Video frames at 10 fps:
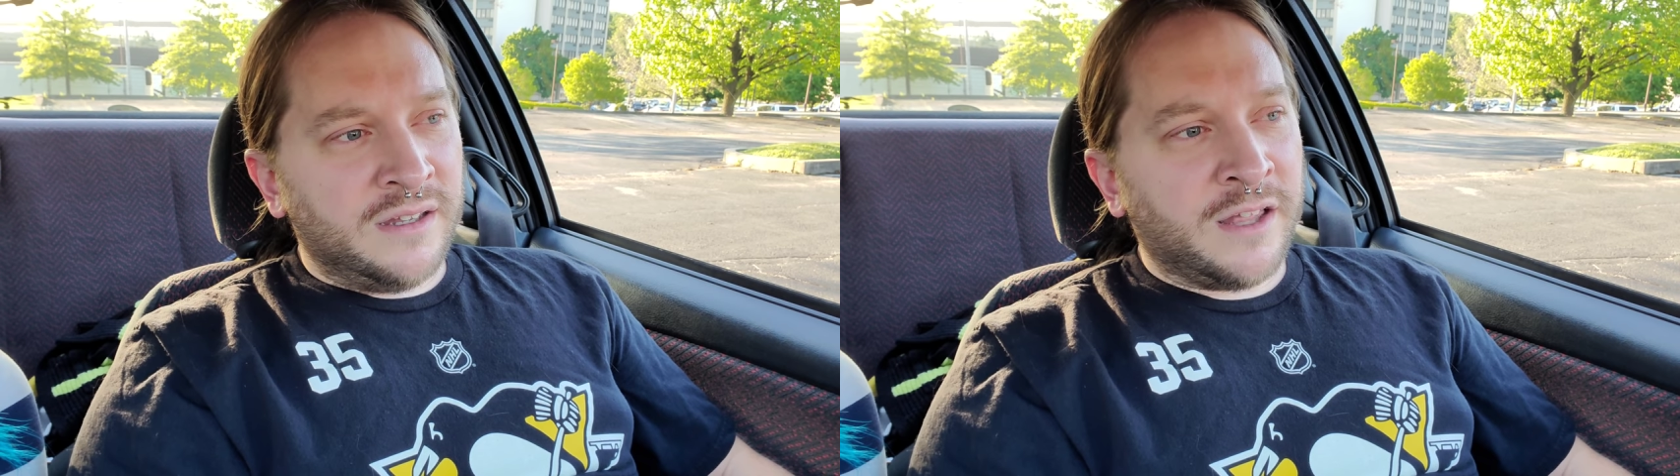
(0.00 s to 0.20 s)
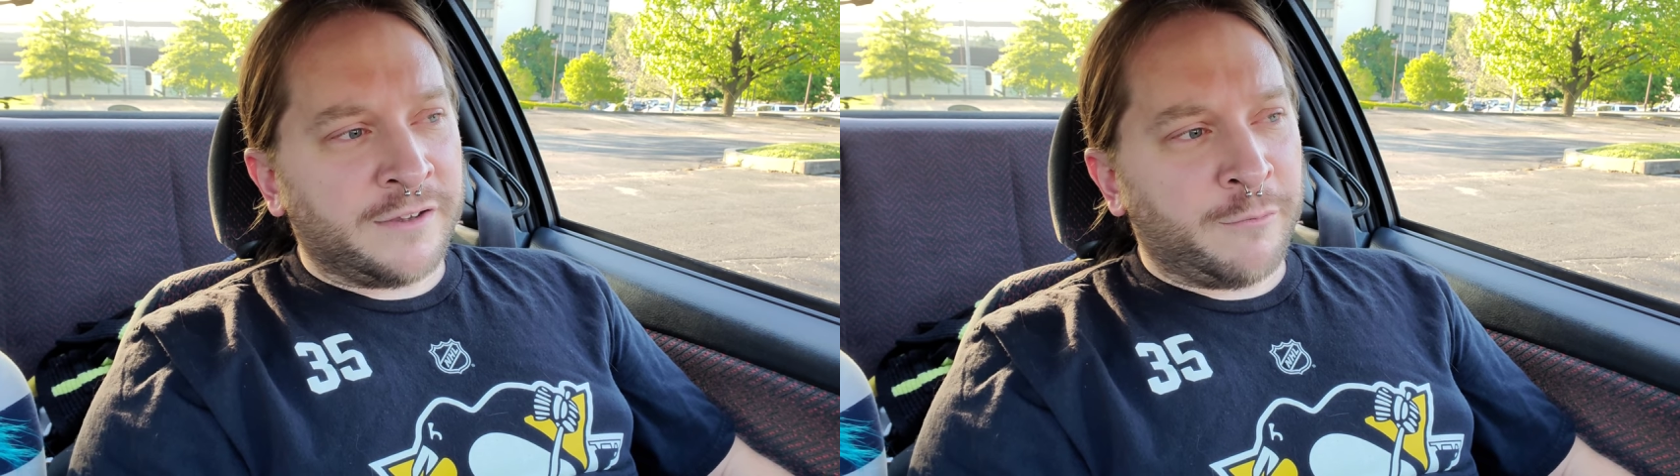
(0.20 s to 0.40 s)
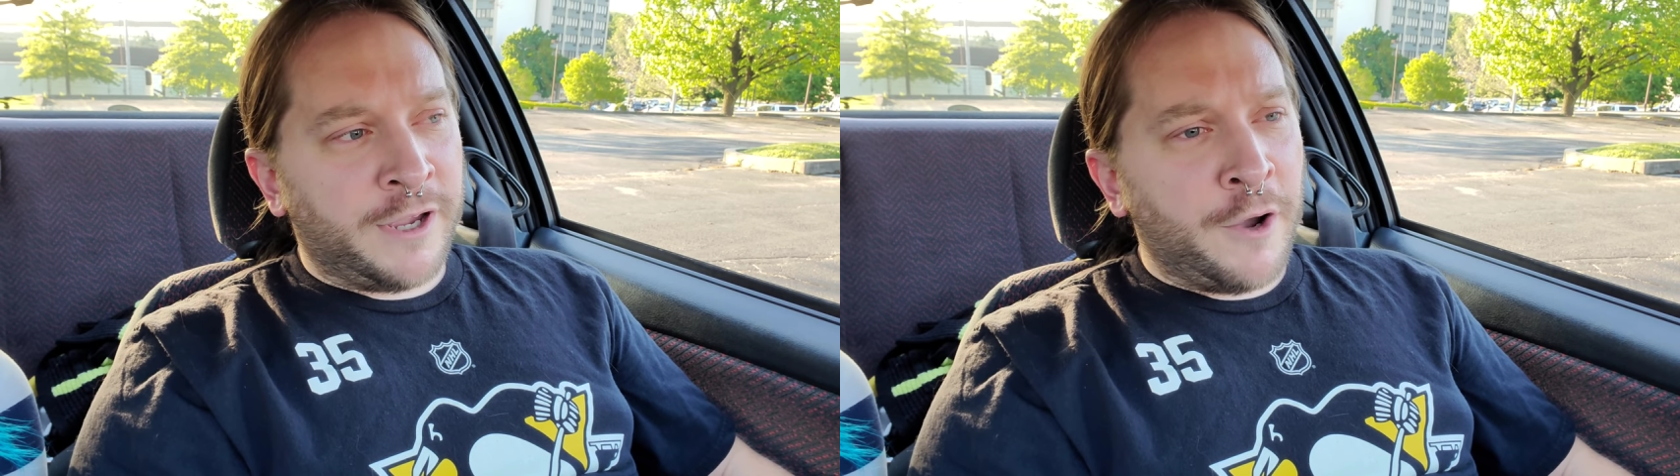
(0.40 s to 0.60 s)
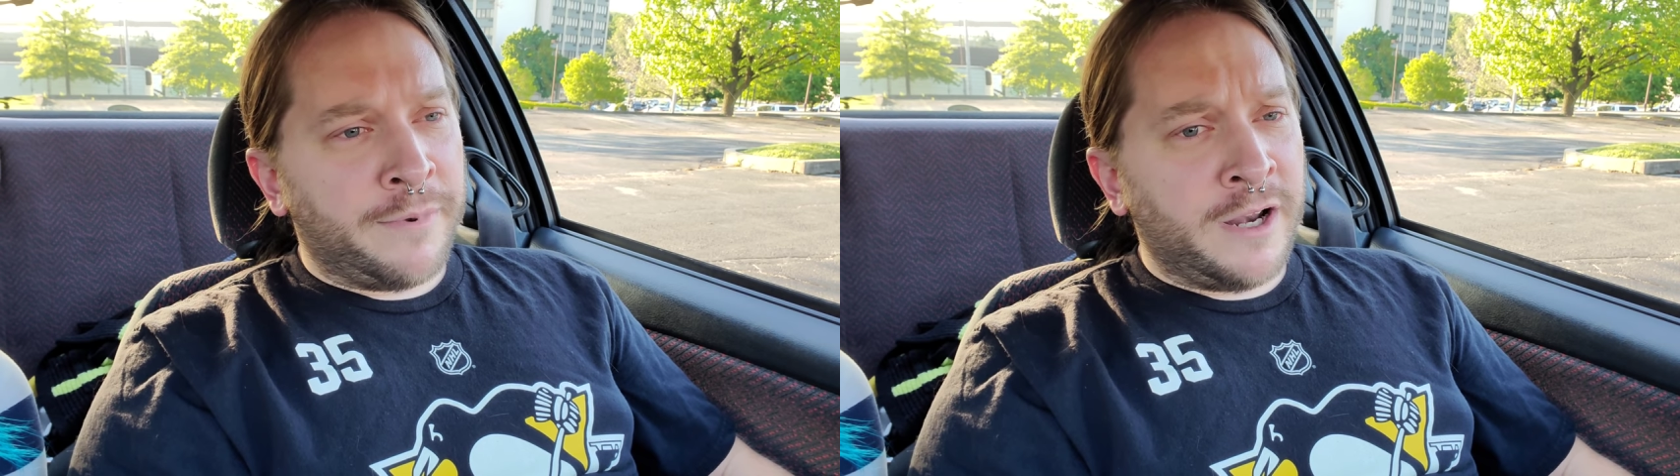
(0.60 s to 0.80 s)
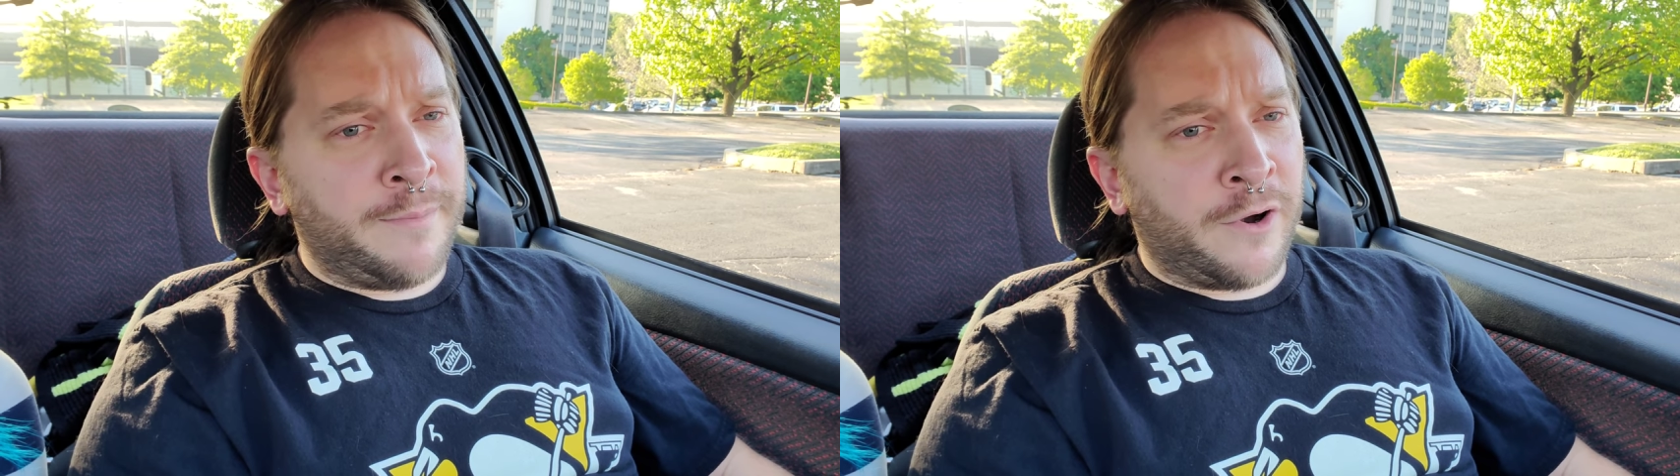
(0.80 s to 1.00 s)
Ever. Unless we
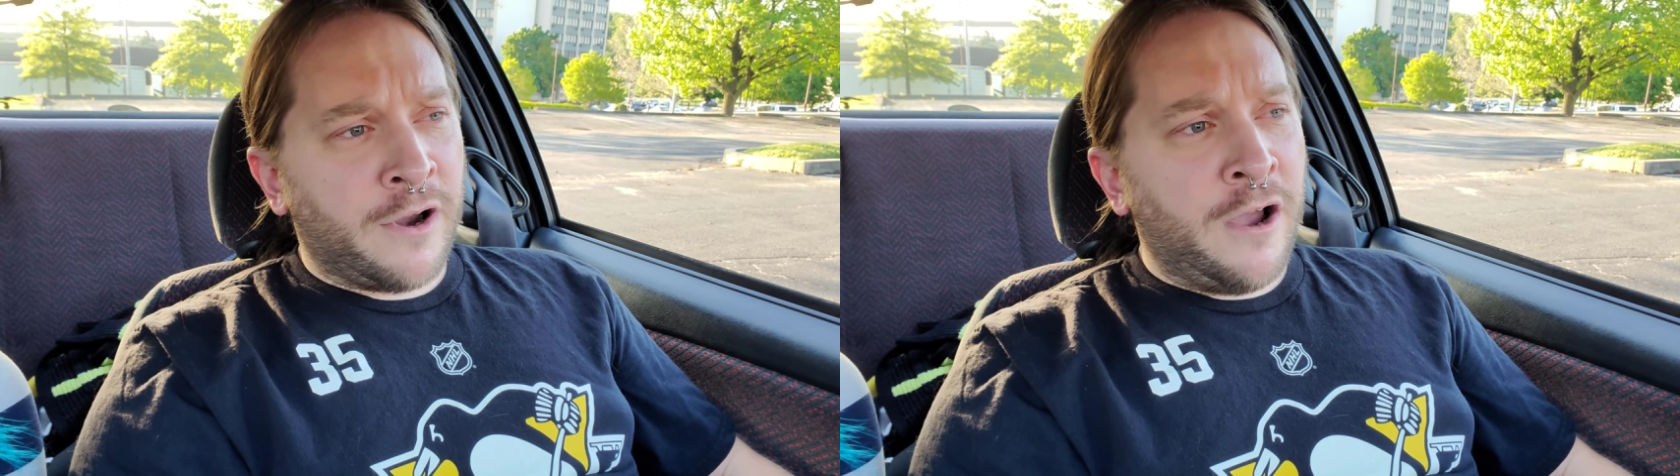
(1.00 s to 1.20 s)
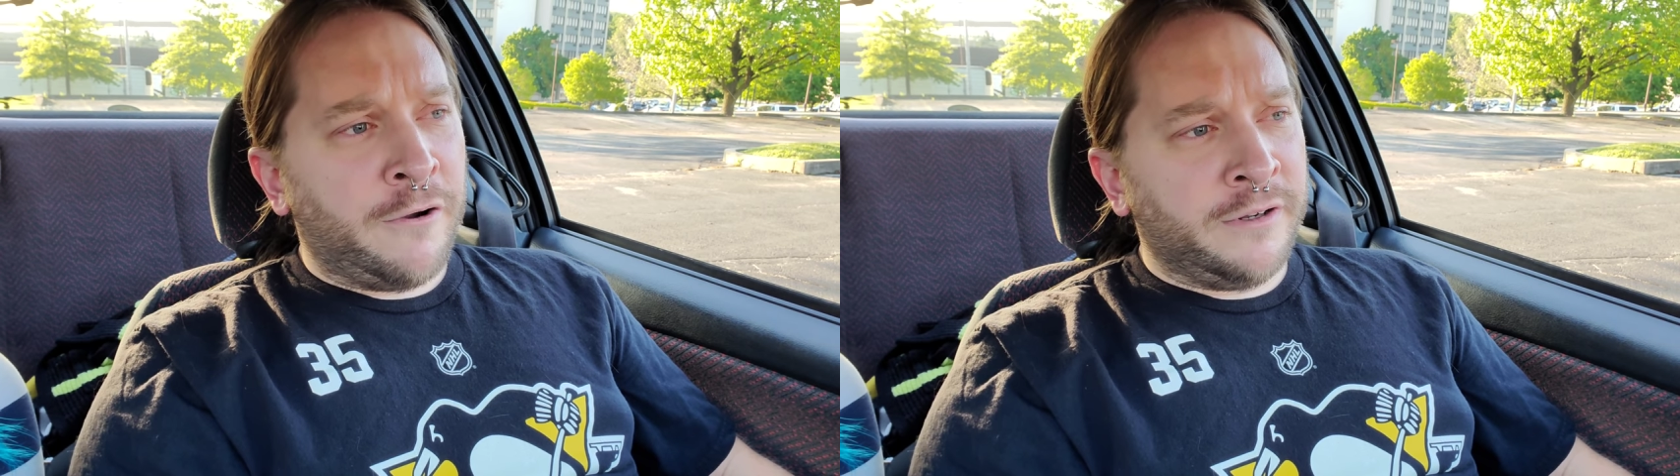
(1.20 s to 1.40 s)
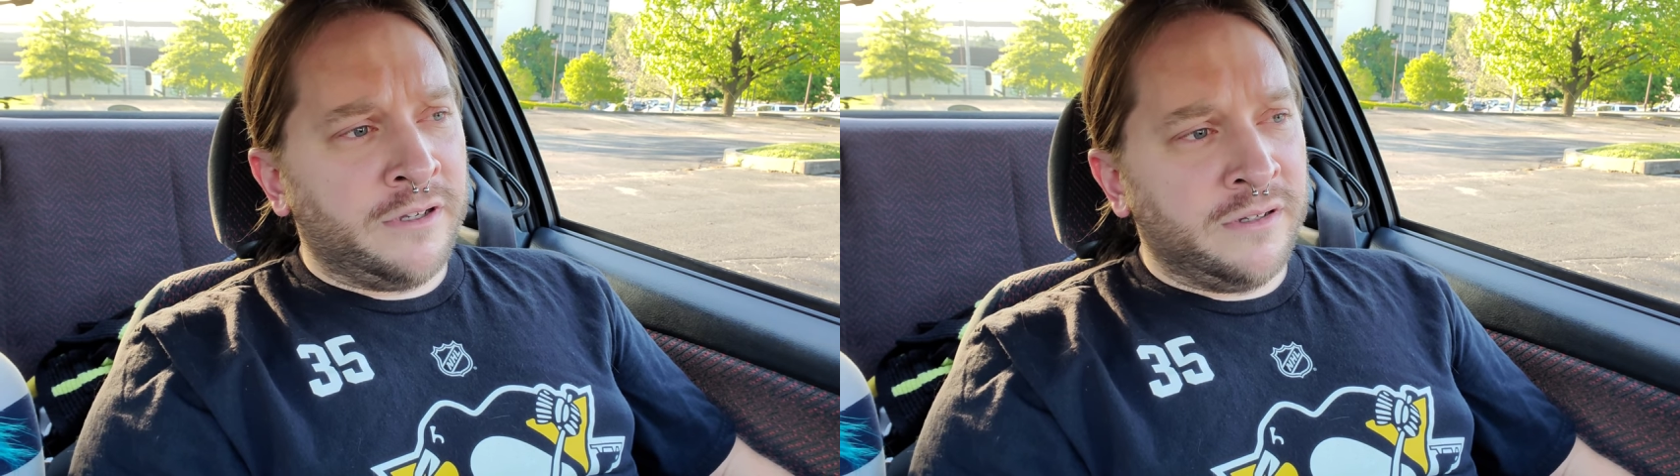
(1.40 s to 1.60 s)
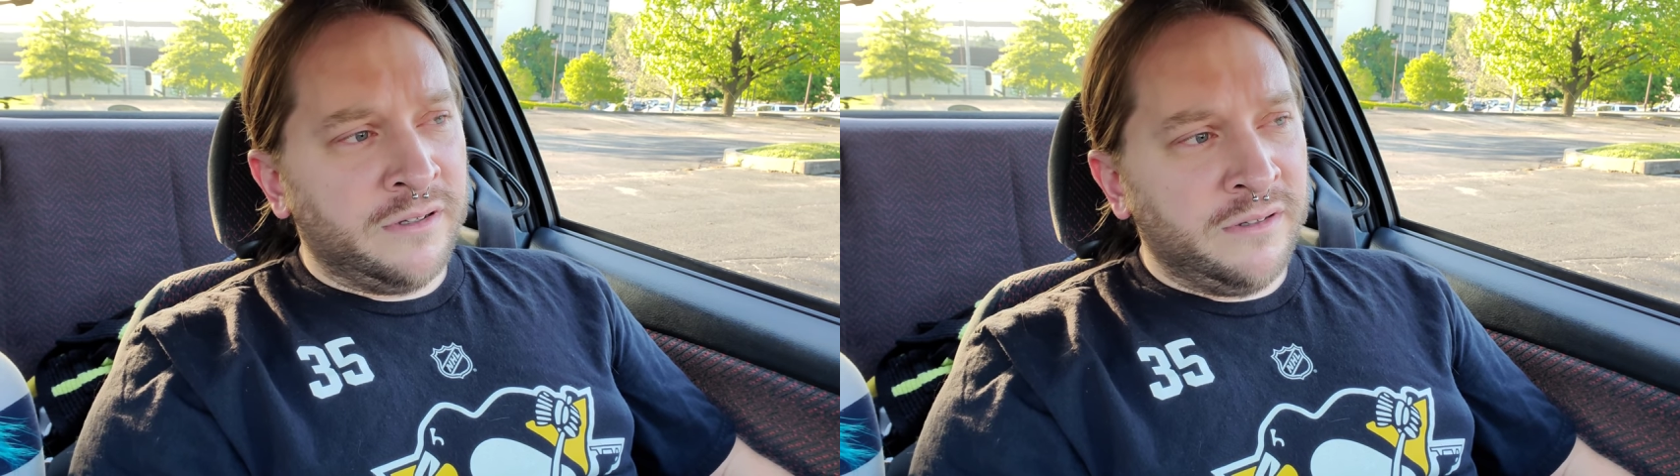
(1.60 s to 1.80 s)
open up our own